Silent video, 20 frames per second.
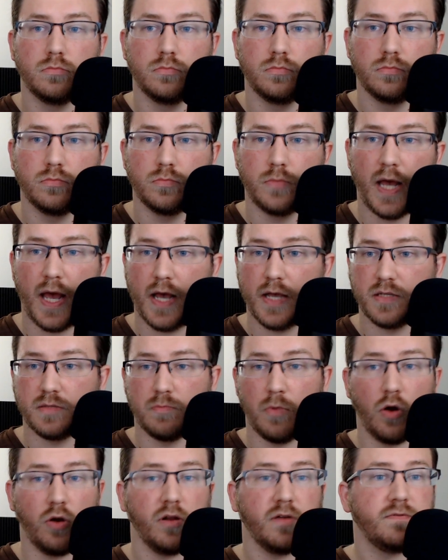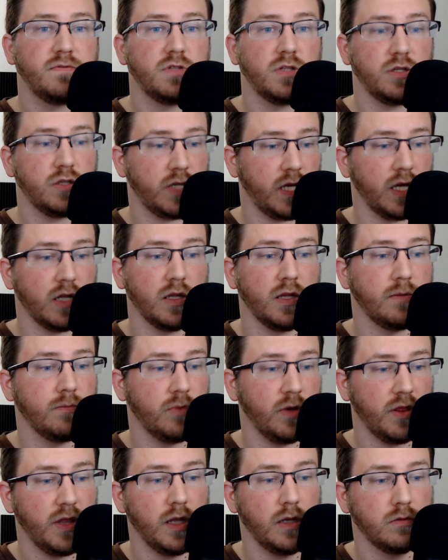has motive to kill him
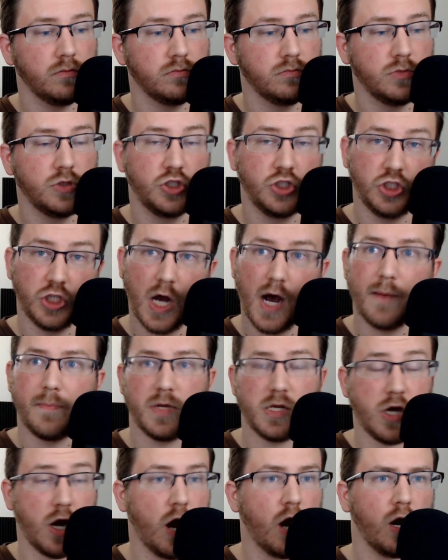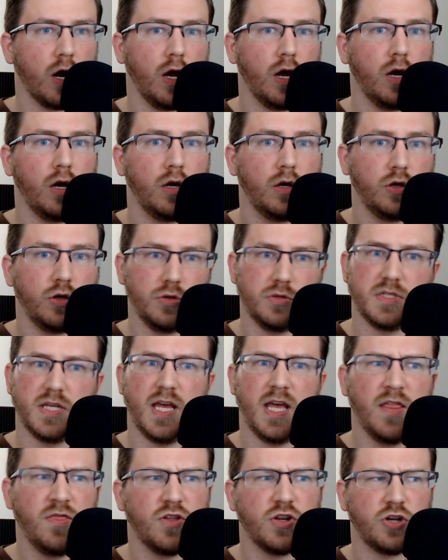with it. Shah Miara, who's
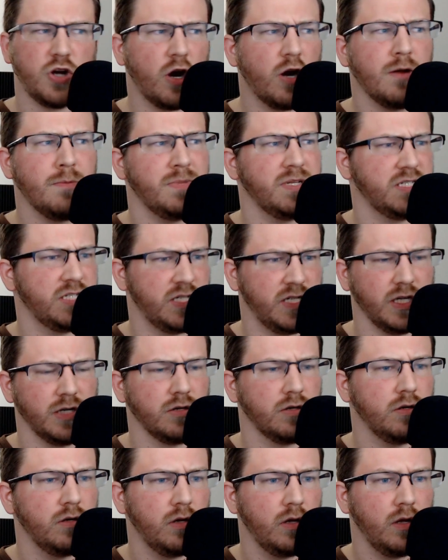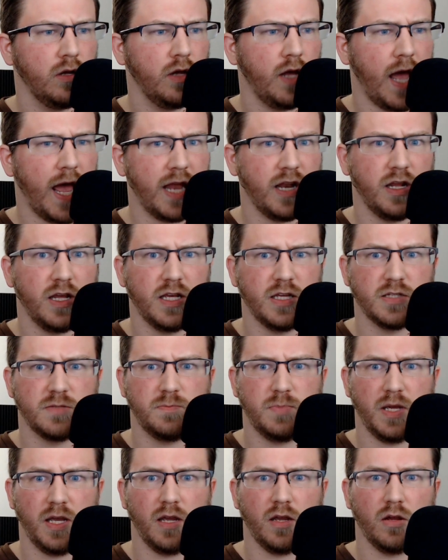in the tournament still and is
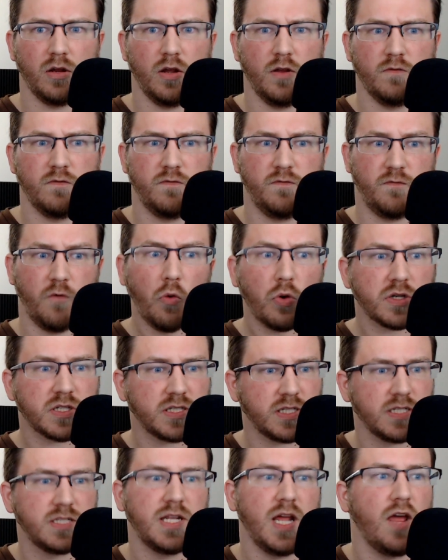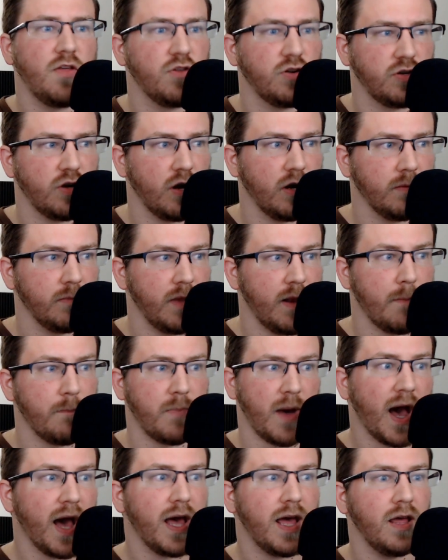being enforced to stay in the tournament
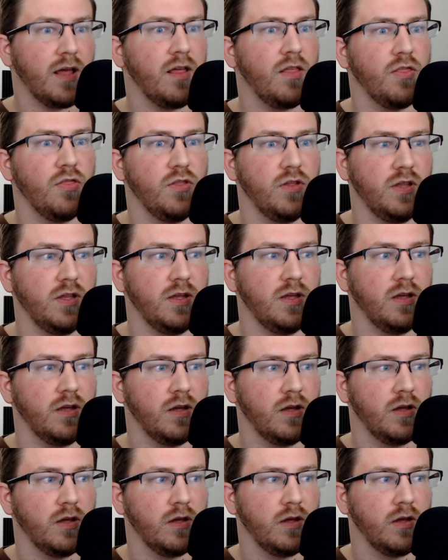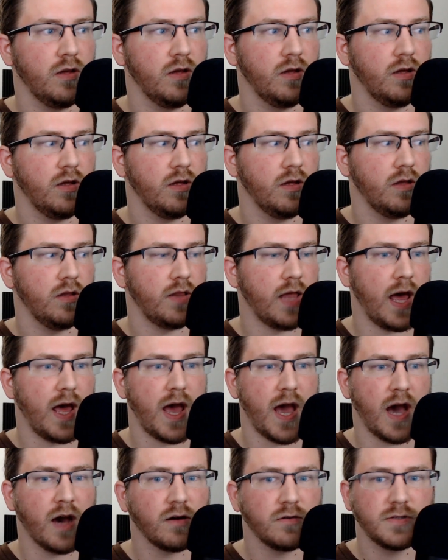by that
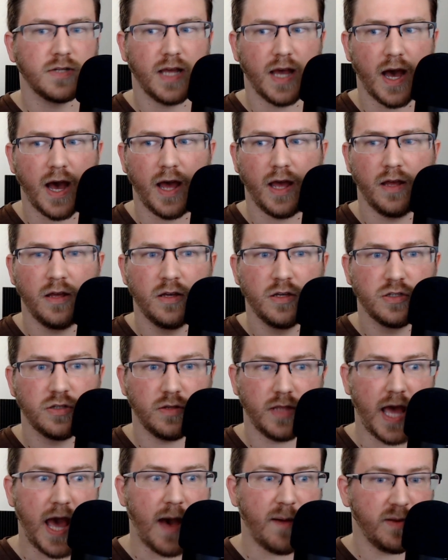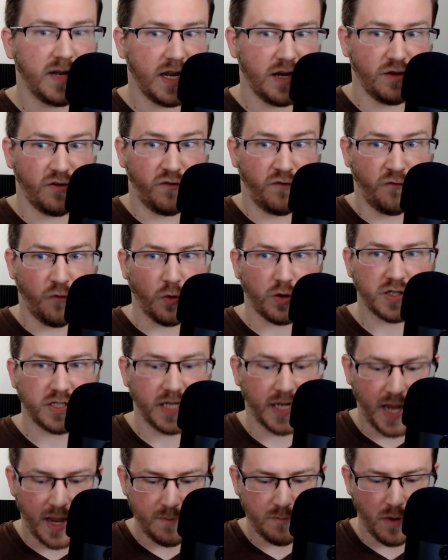Hound guy. So the Abadan is
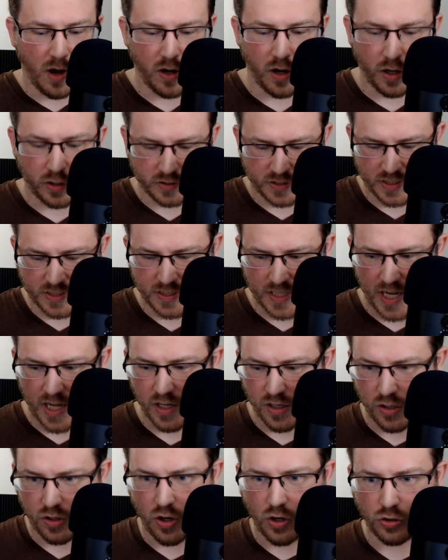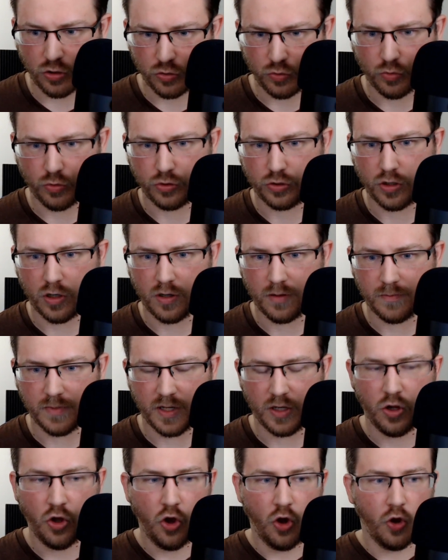forcing a Monarch to stay in an Underlord
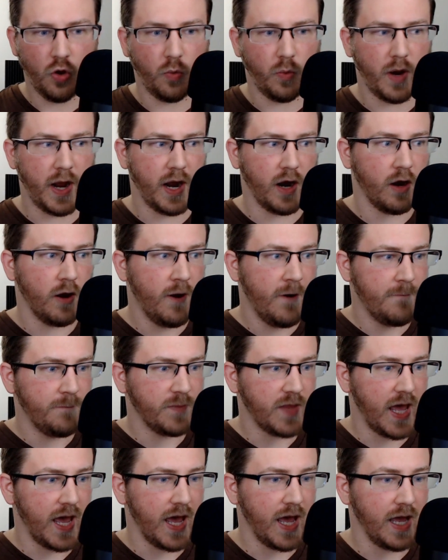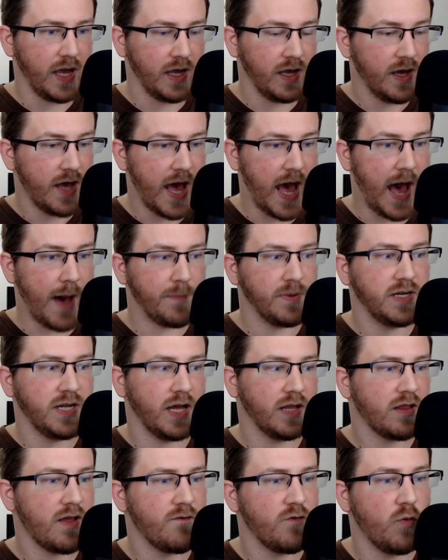tournament where a
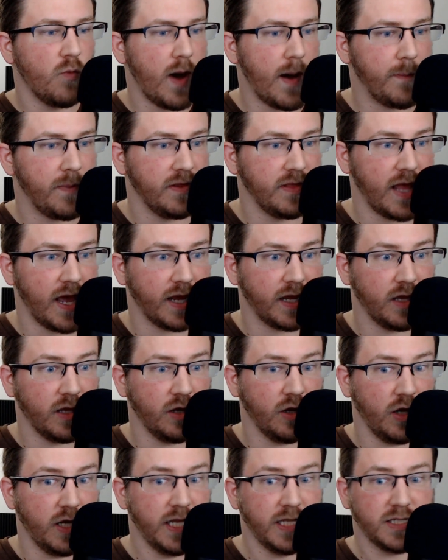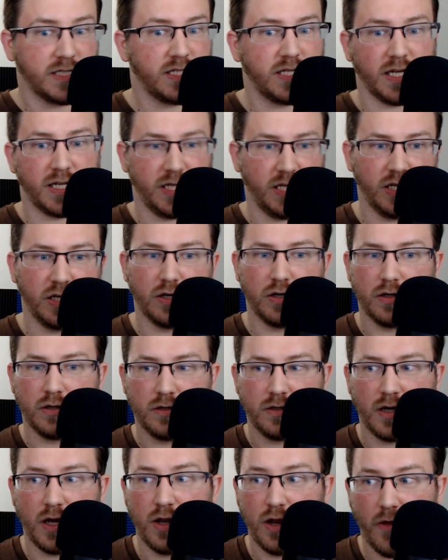Abadan level weapon that can insta-kill
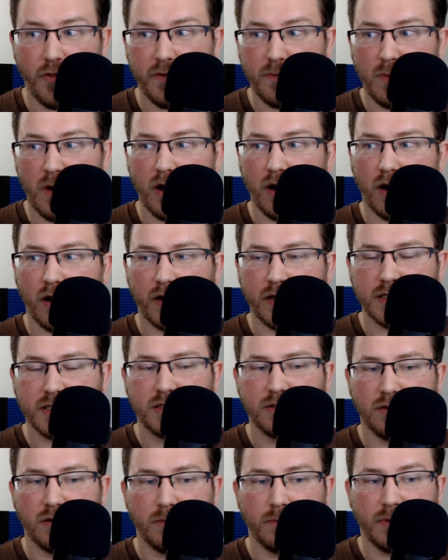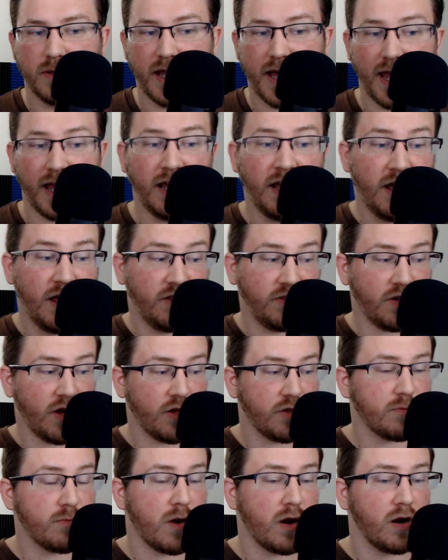another Monarch is still in play. The
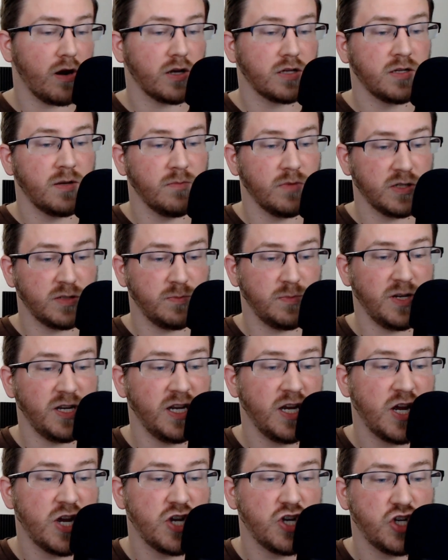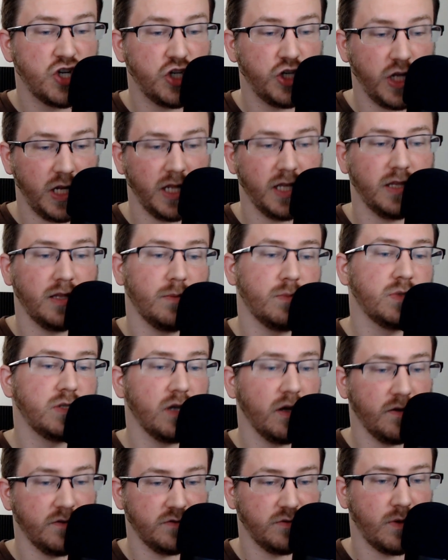other Monarchs must be shitting
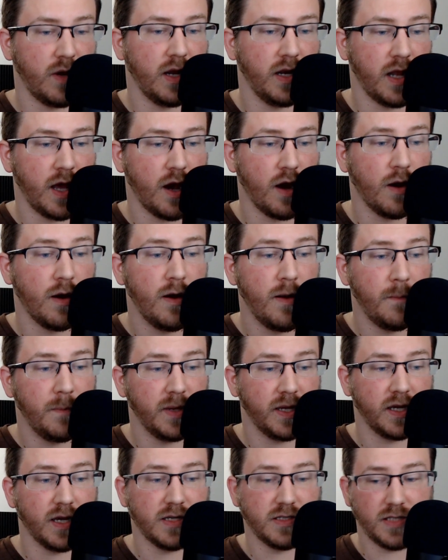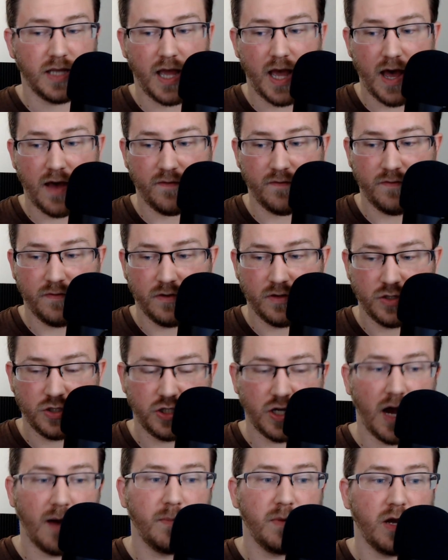themselves right now because they have
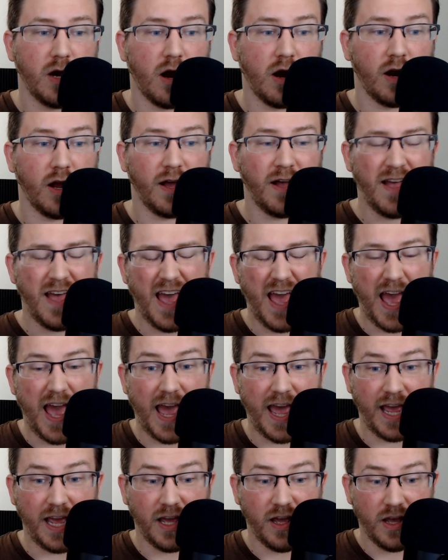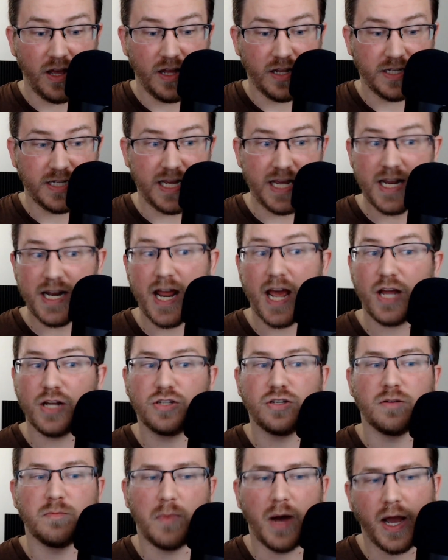Shah Miara, a
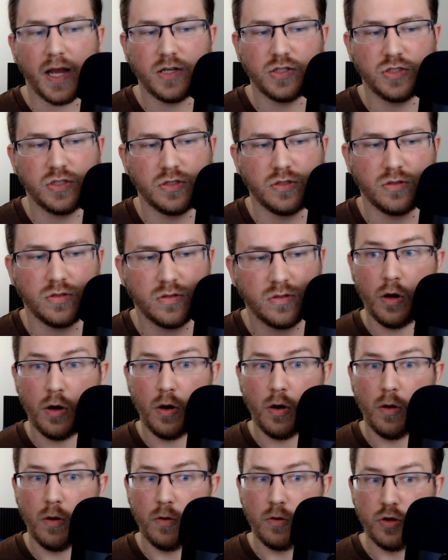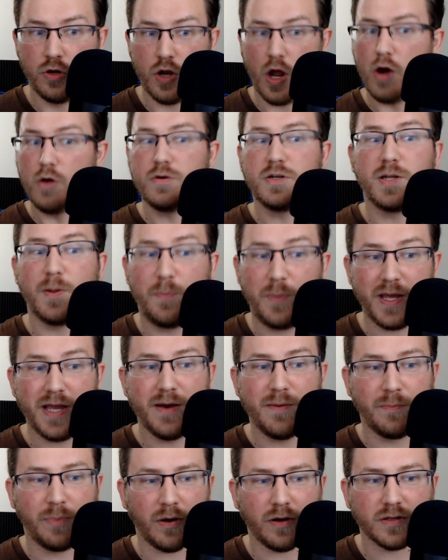teenager, mind you, known to be
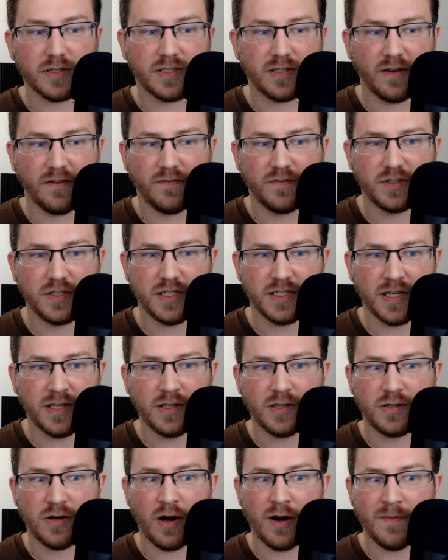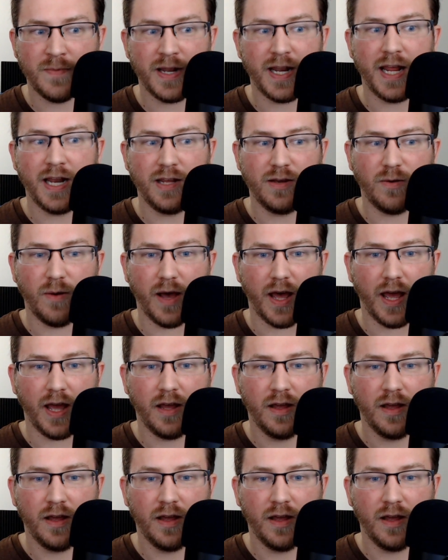impulsive. She's in the tournament anyway.